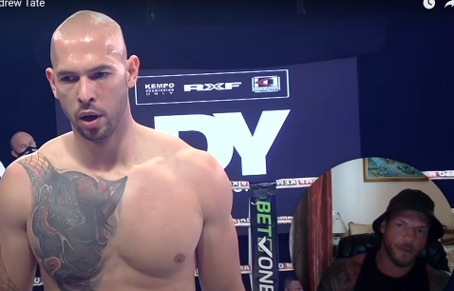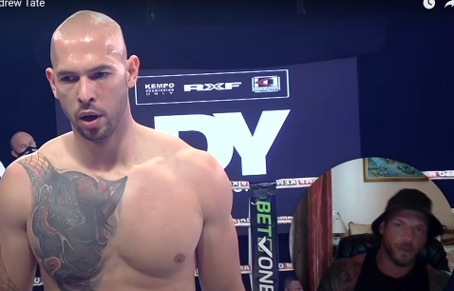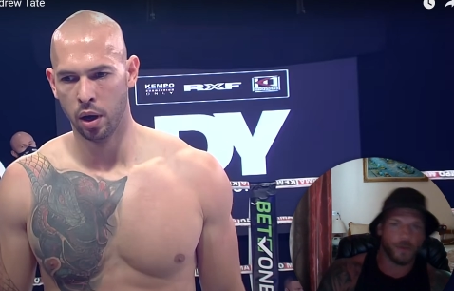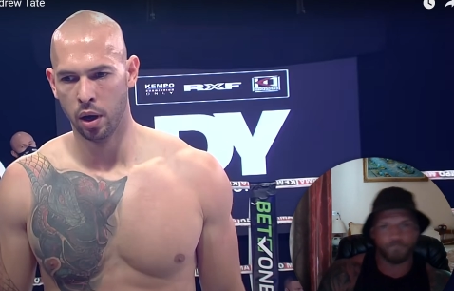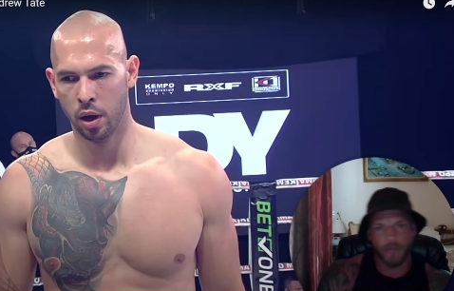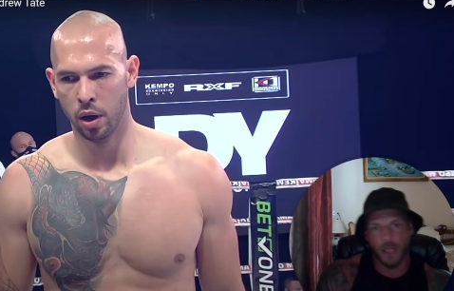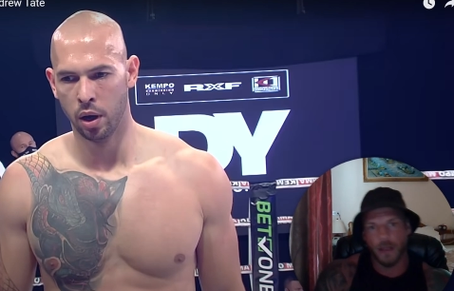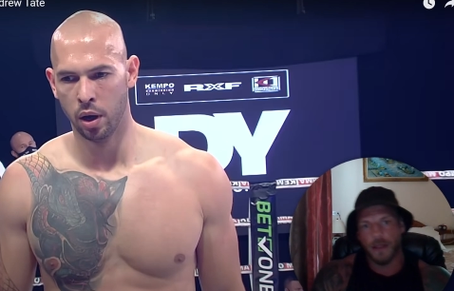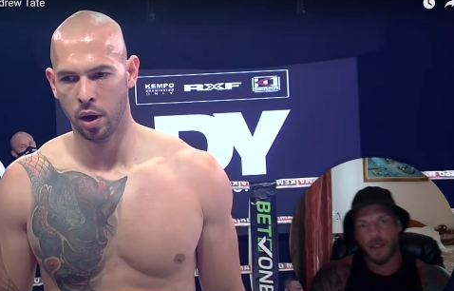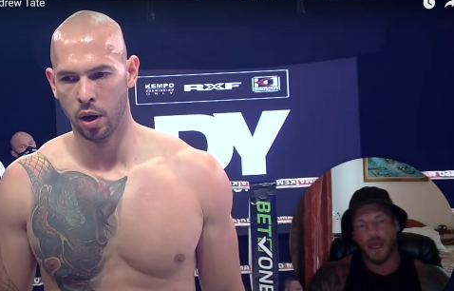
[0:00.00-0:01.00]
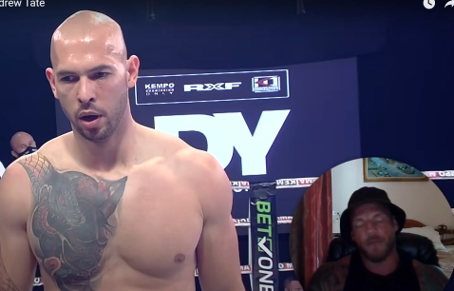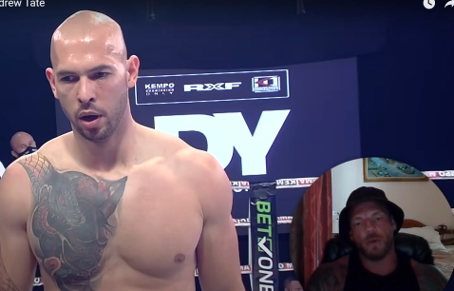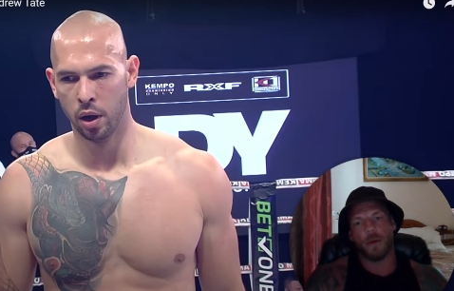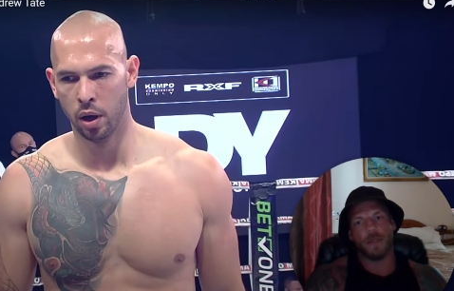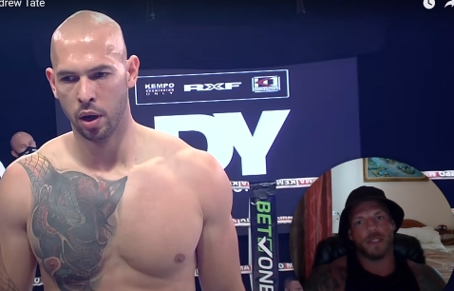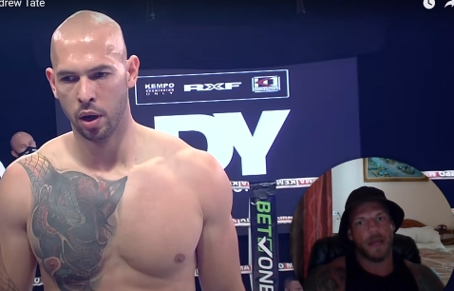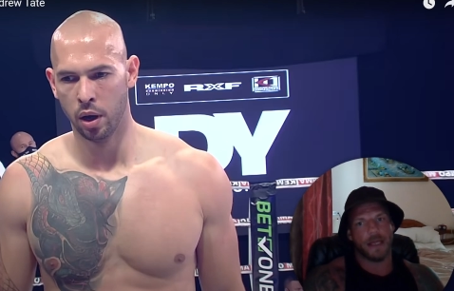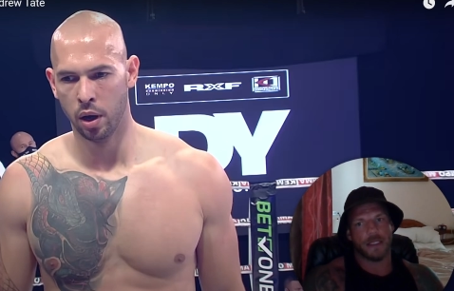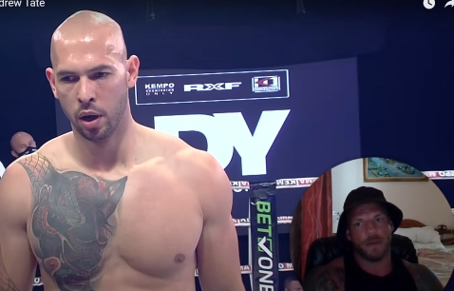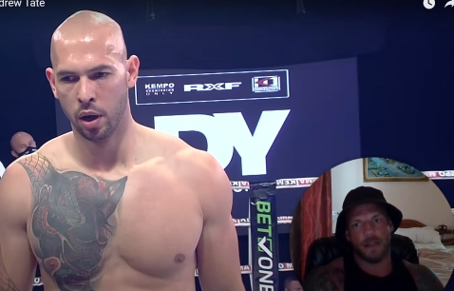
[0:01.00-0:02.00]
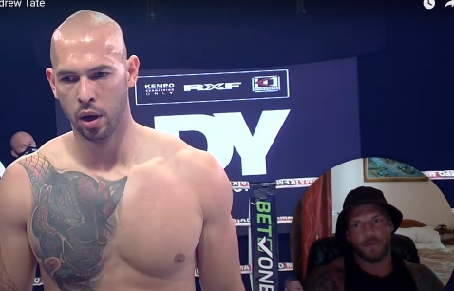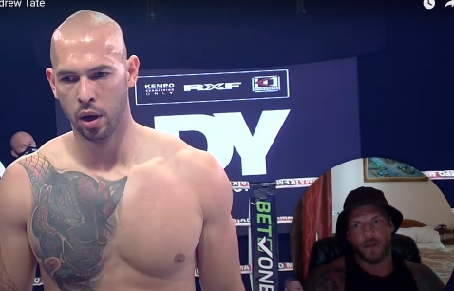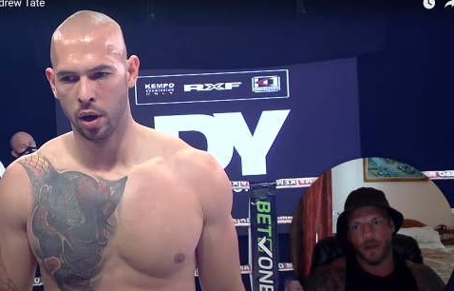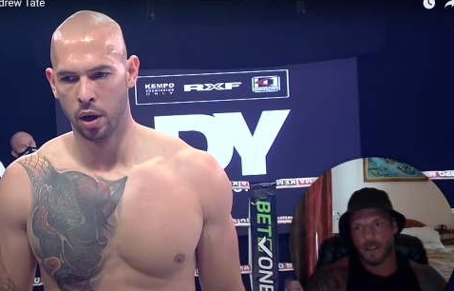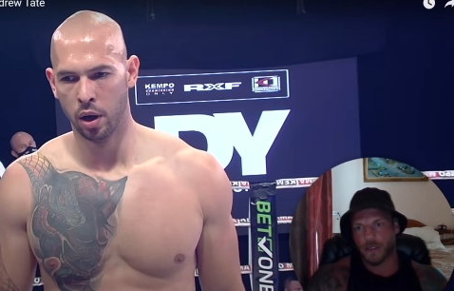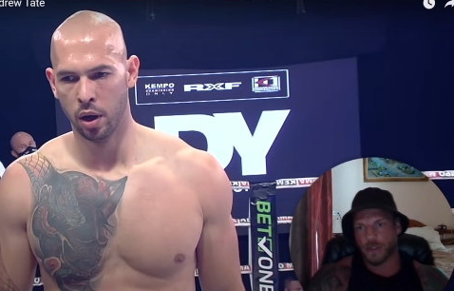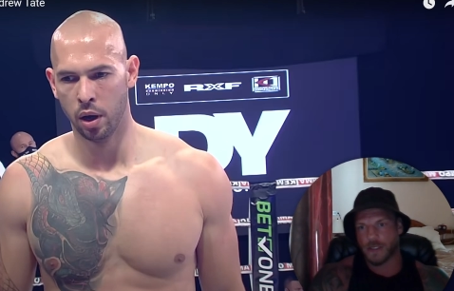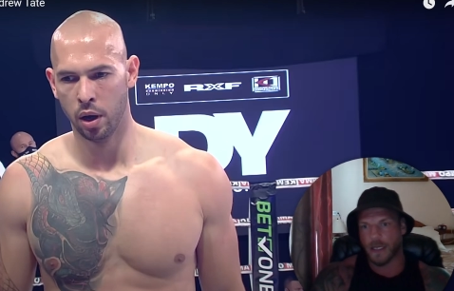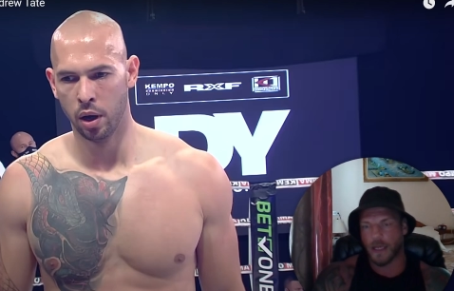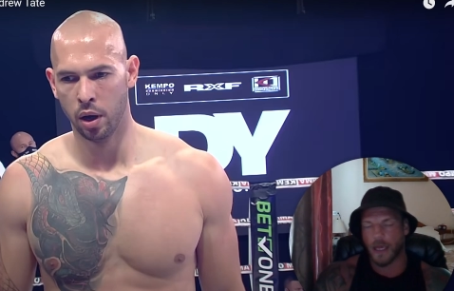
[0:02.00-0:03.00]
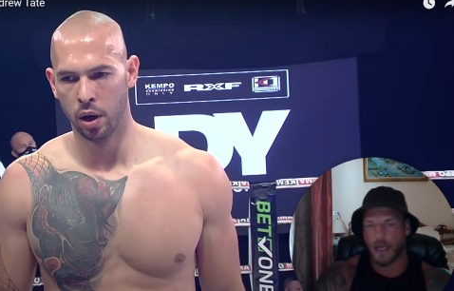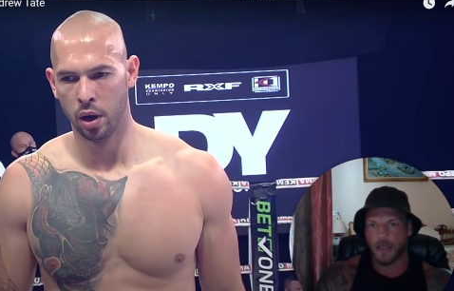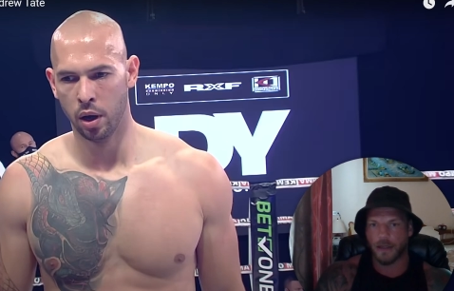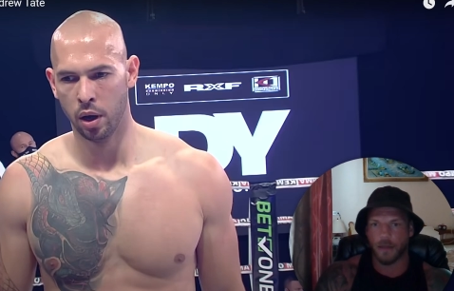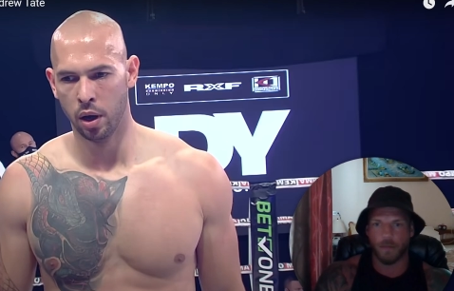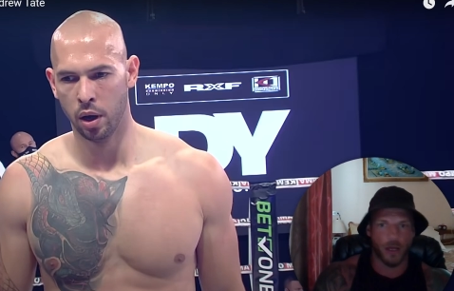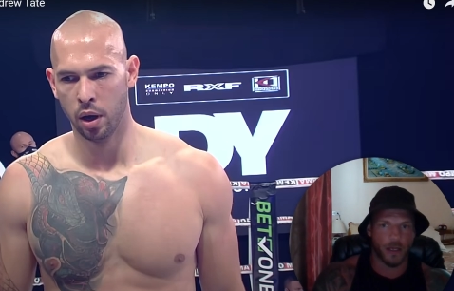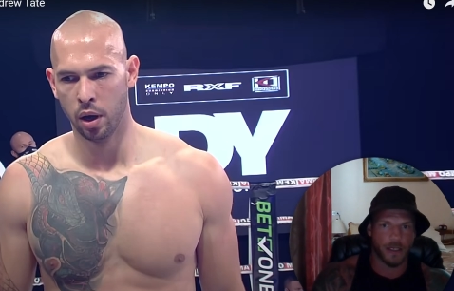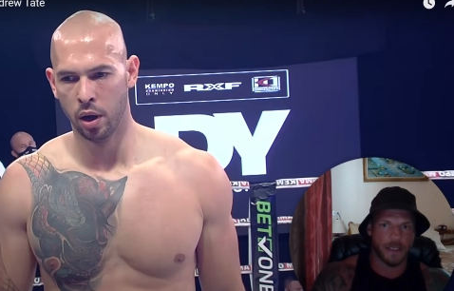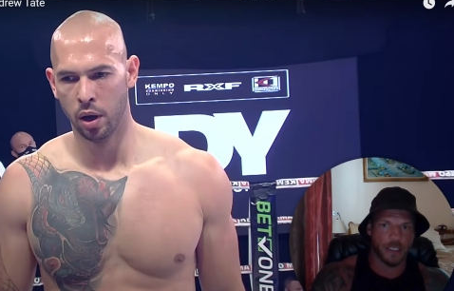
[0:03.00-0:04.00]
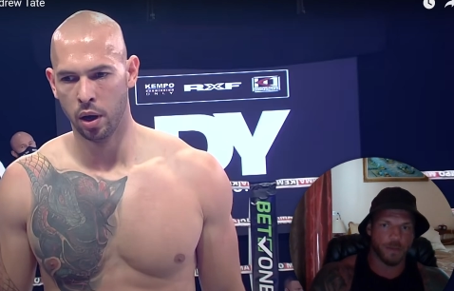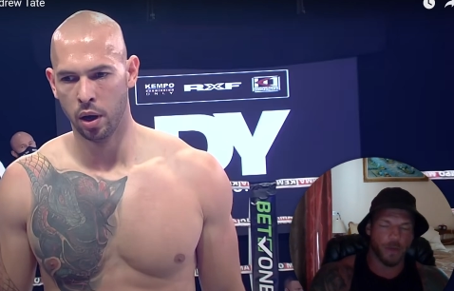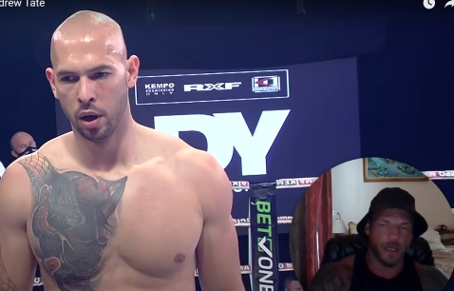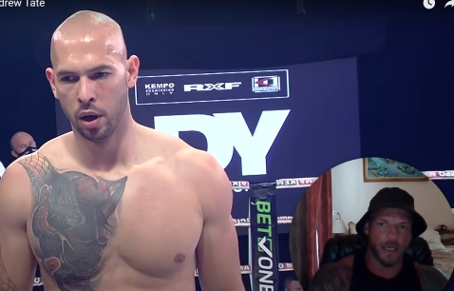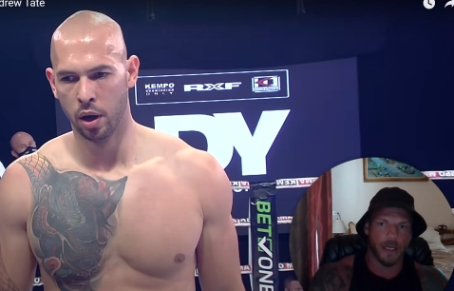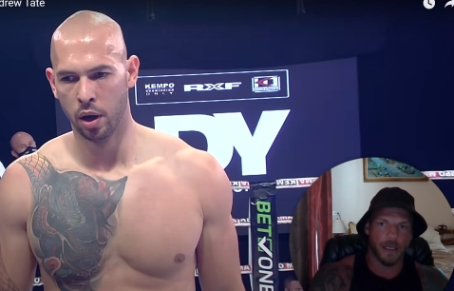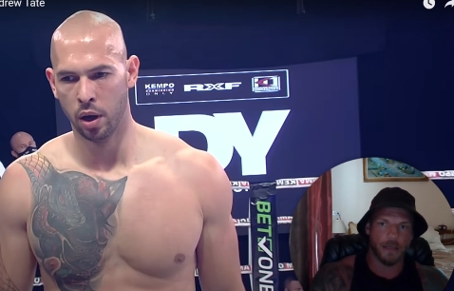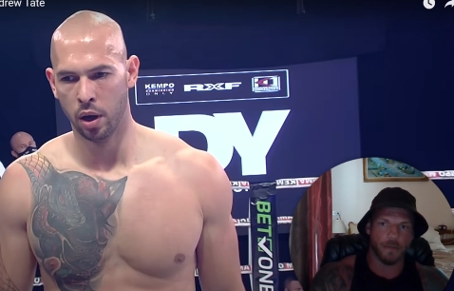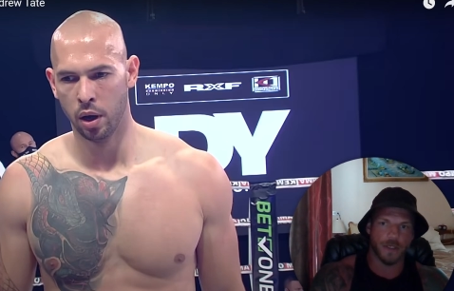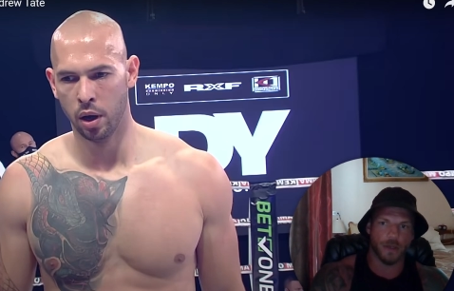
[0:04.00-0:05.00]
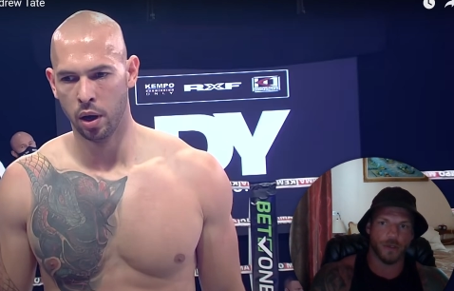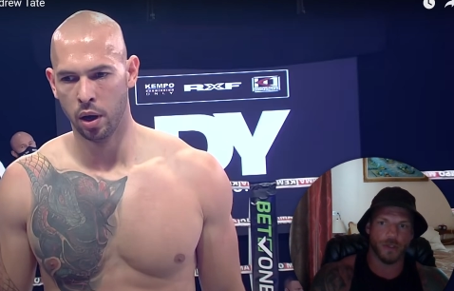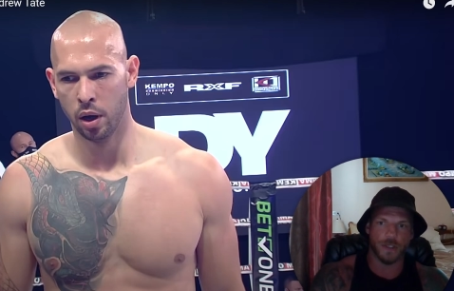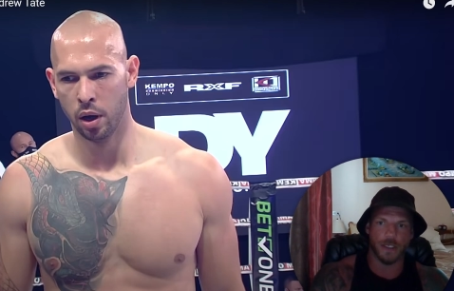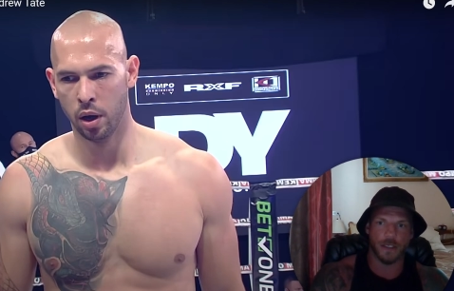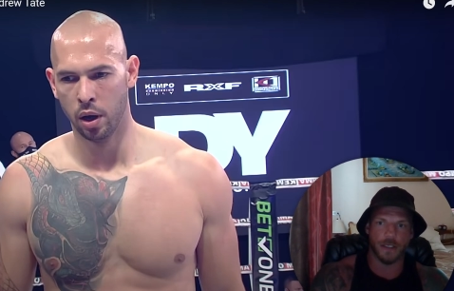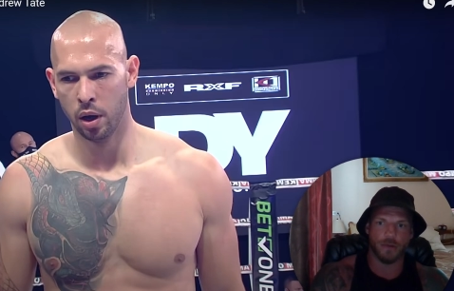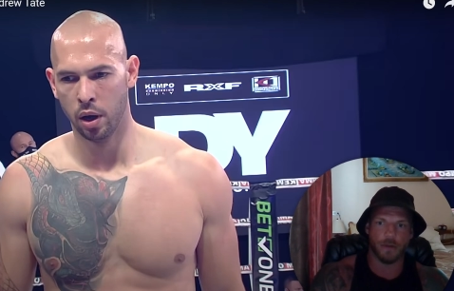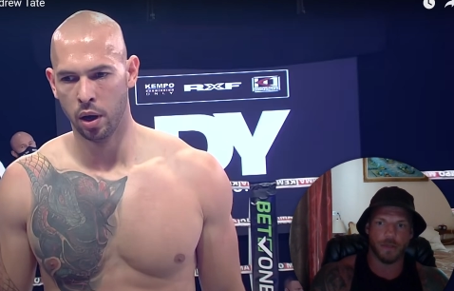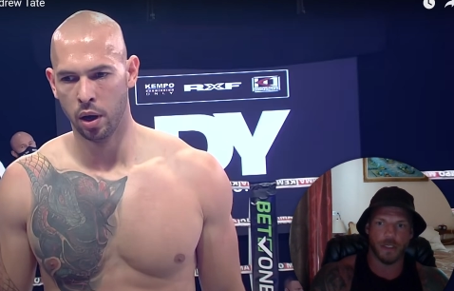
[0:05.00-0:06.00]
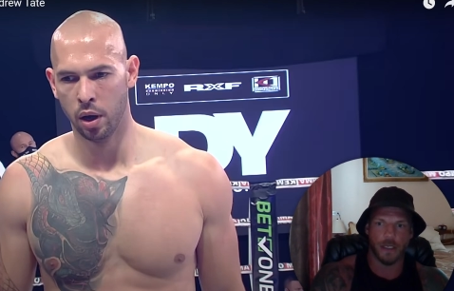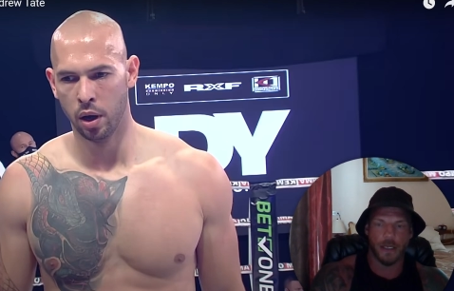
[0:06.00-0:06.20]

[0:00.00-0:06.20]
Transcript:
Speaker 1: But yeah, if you want me to react to any fights, just uh, I'll attach my uh, my socials in the description.